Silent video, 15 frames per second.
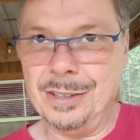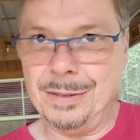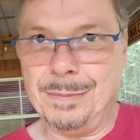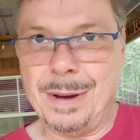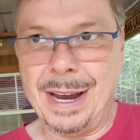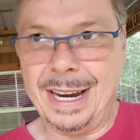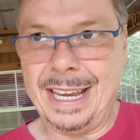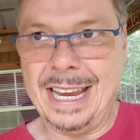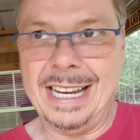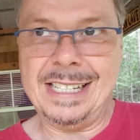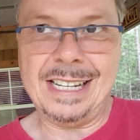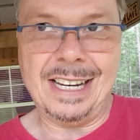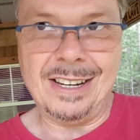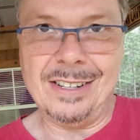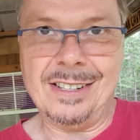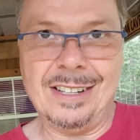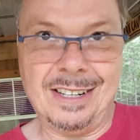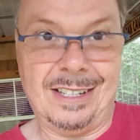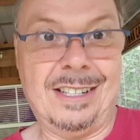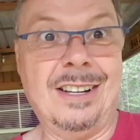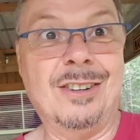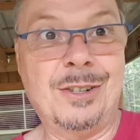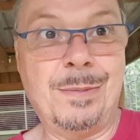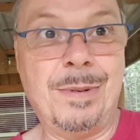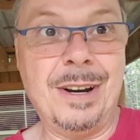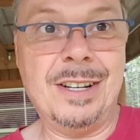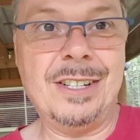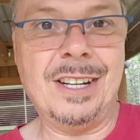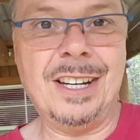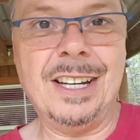In my case, I use an Excel
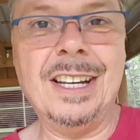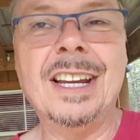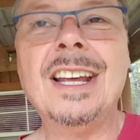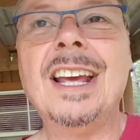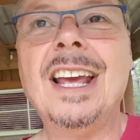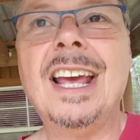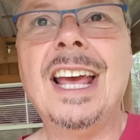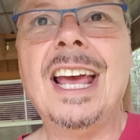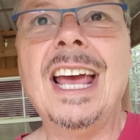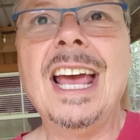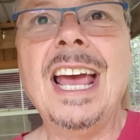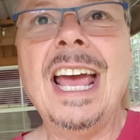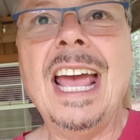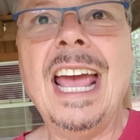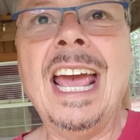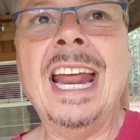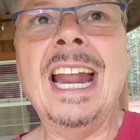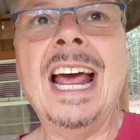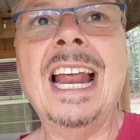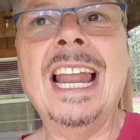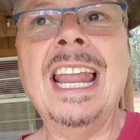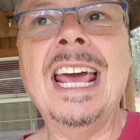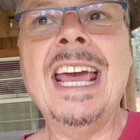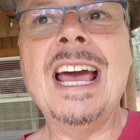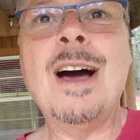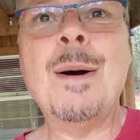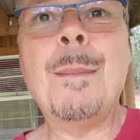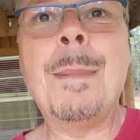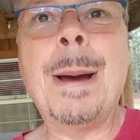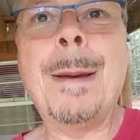spreadsheet, and I lay
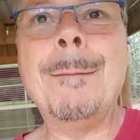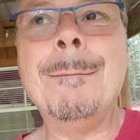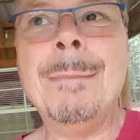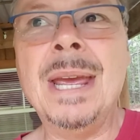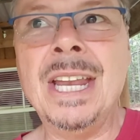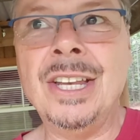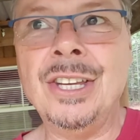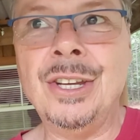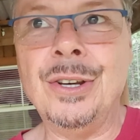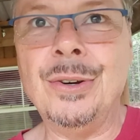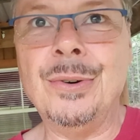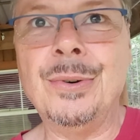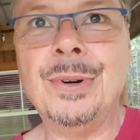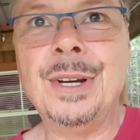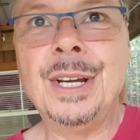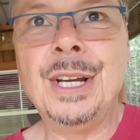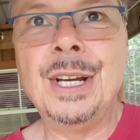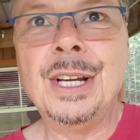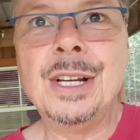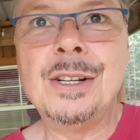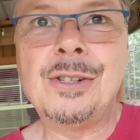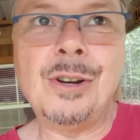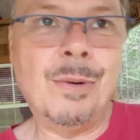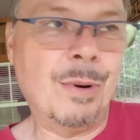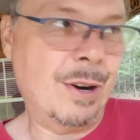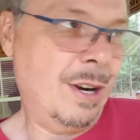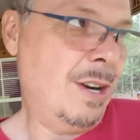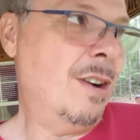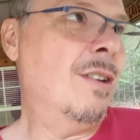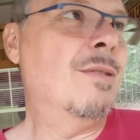out my menu. So we're
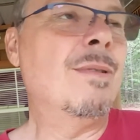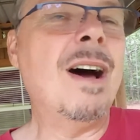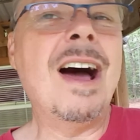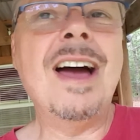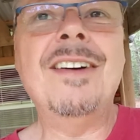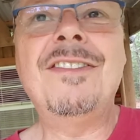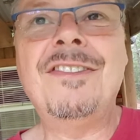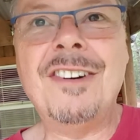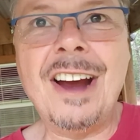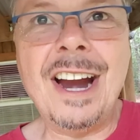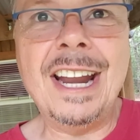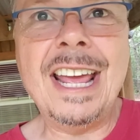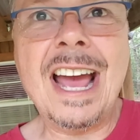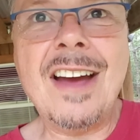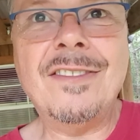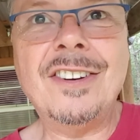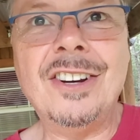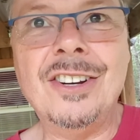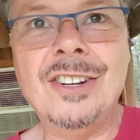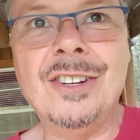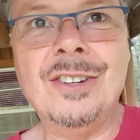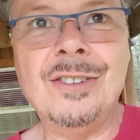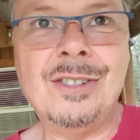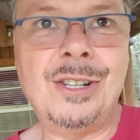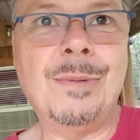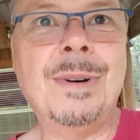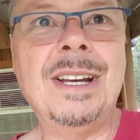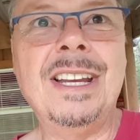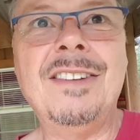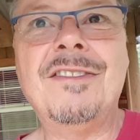going to arrive Friday afternoon, so
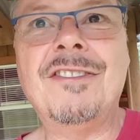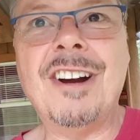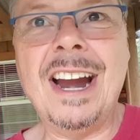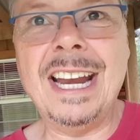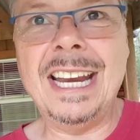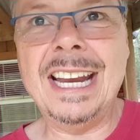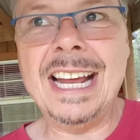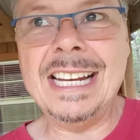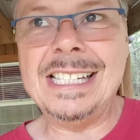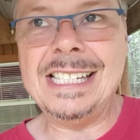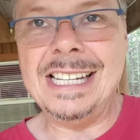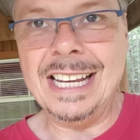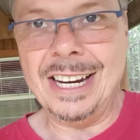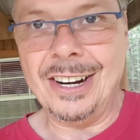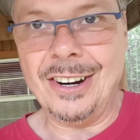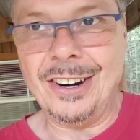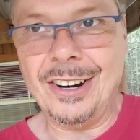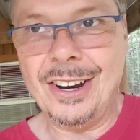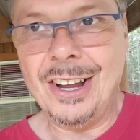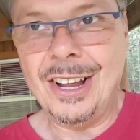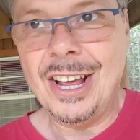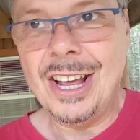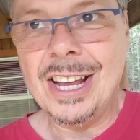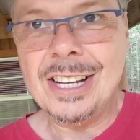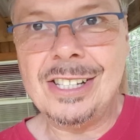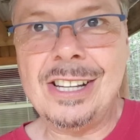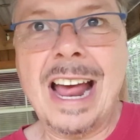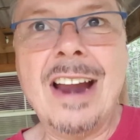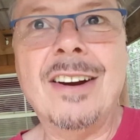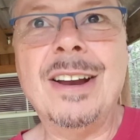we need Friday night's dinner.
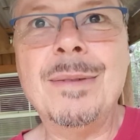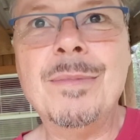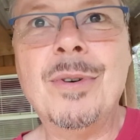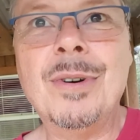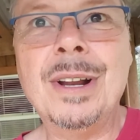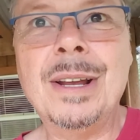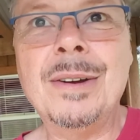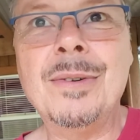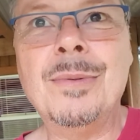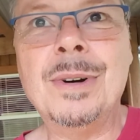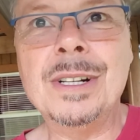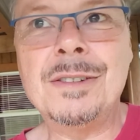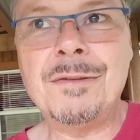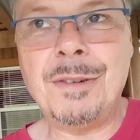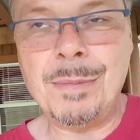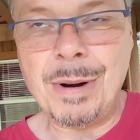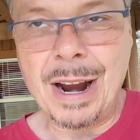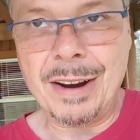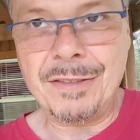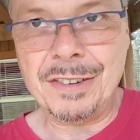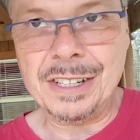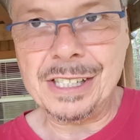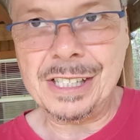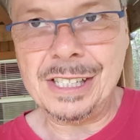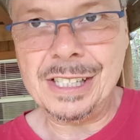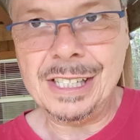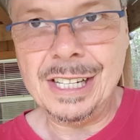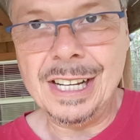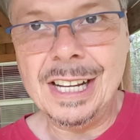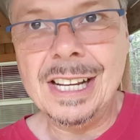Saturday morning, what's for breakfast?
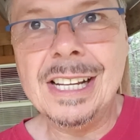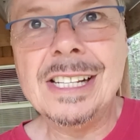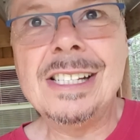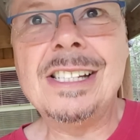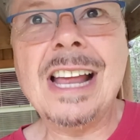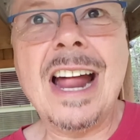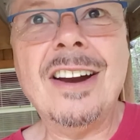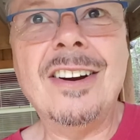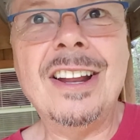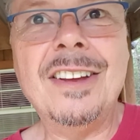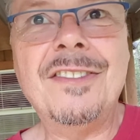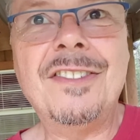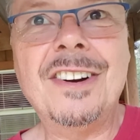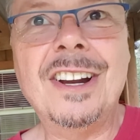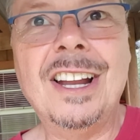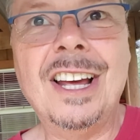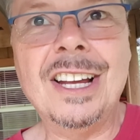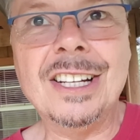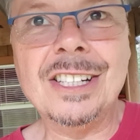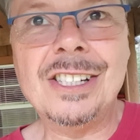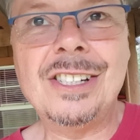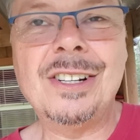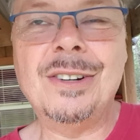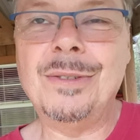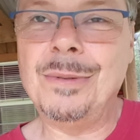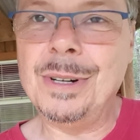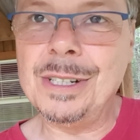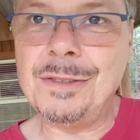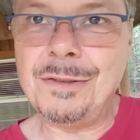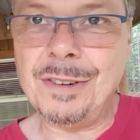Saturday for lunch,
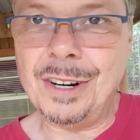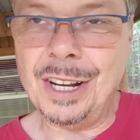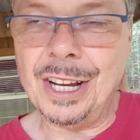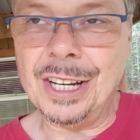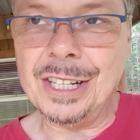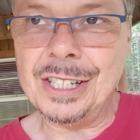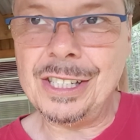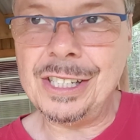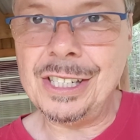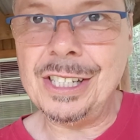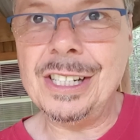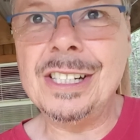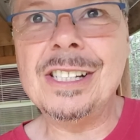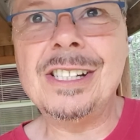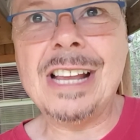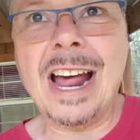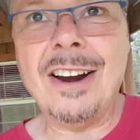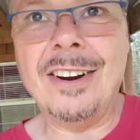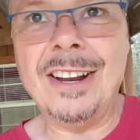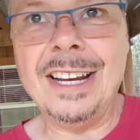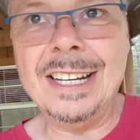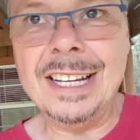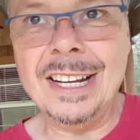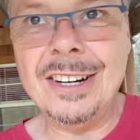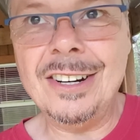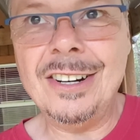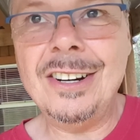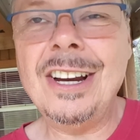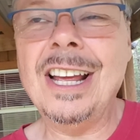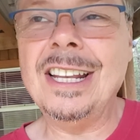what's for lunch? Saturday
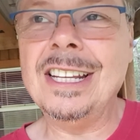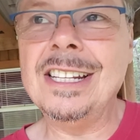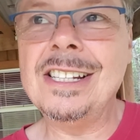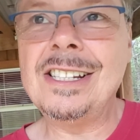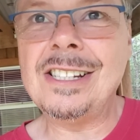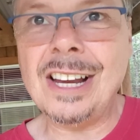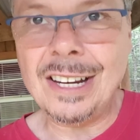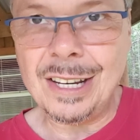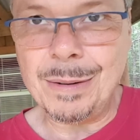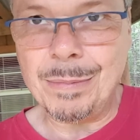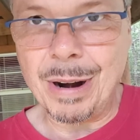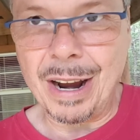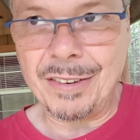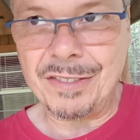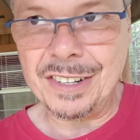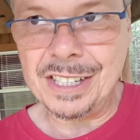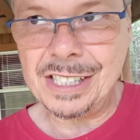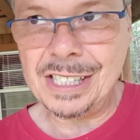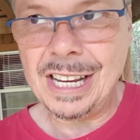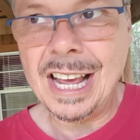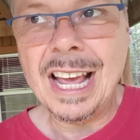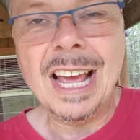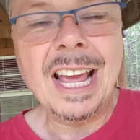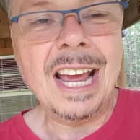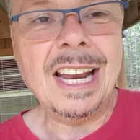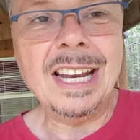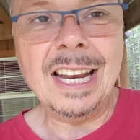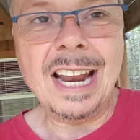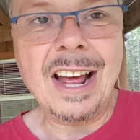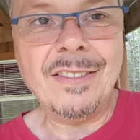dinner, and then Sunday breakfast,
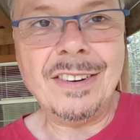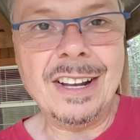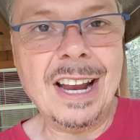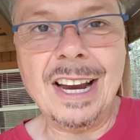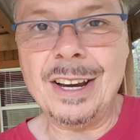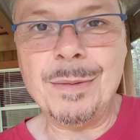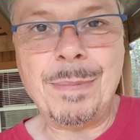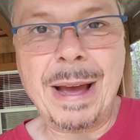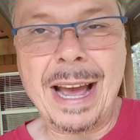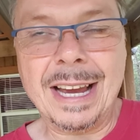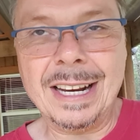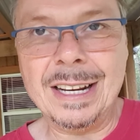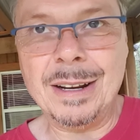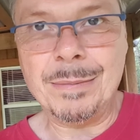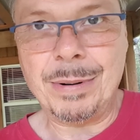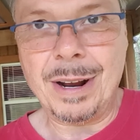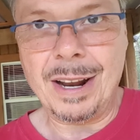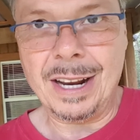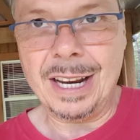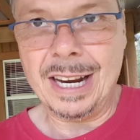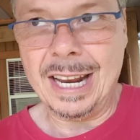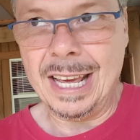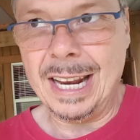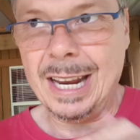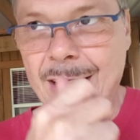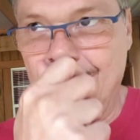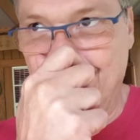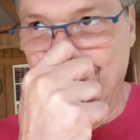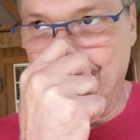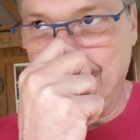and then after that you're packing up probably and headed
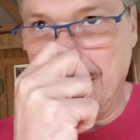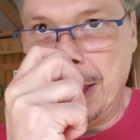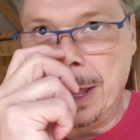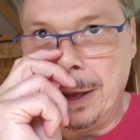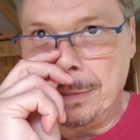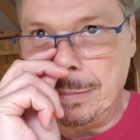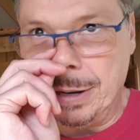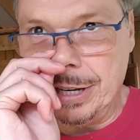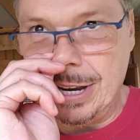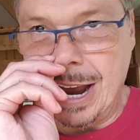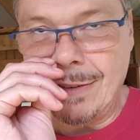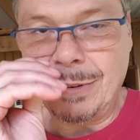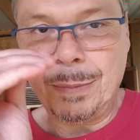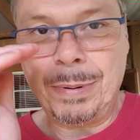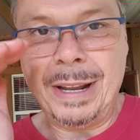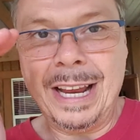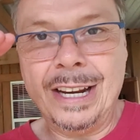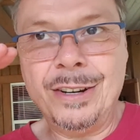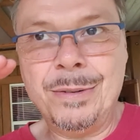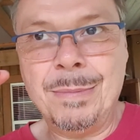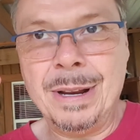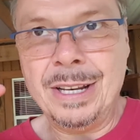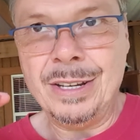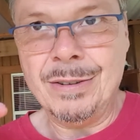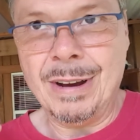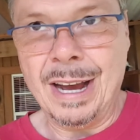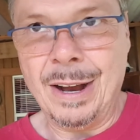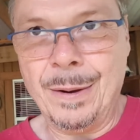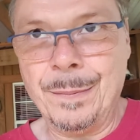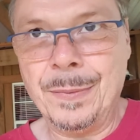home. But you have to plan your menu
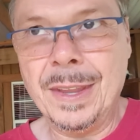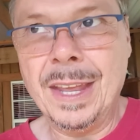out.